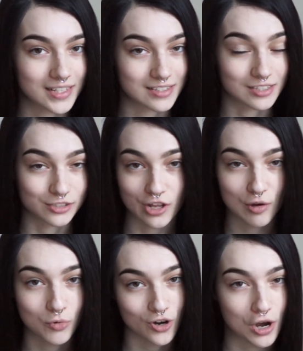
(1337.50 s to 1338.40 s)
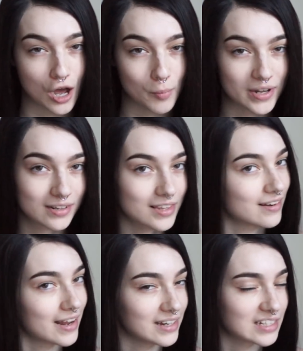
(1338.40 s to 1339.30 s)
is a lot more common
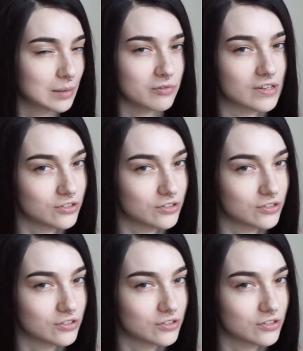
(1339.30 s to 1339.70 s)
than any type of